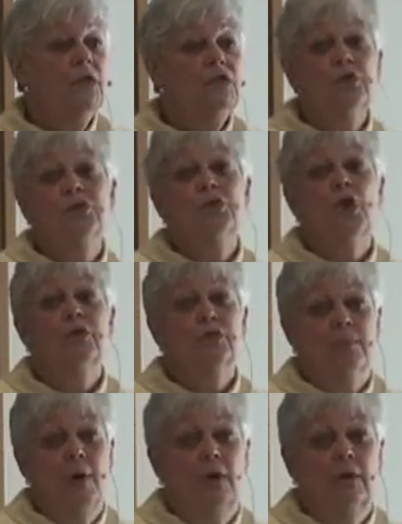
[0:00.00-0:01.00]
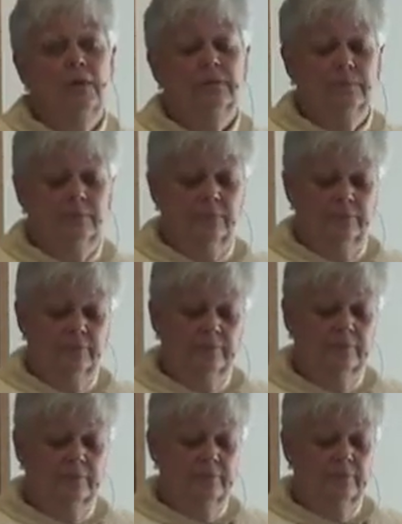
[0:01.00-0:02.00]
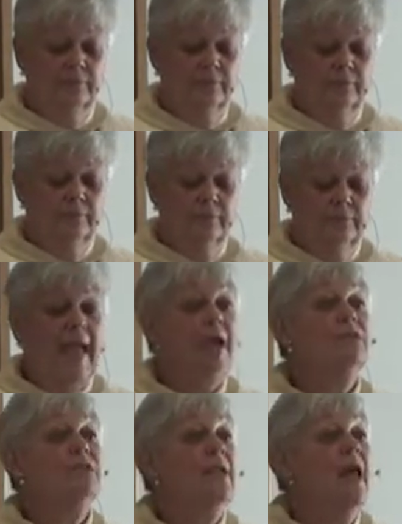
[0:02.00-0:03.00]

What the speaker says: should start tomorrow. House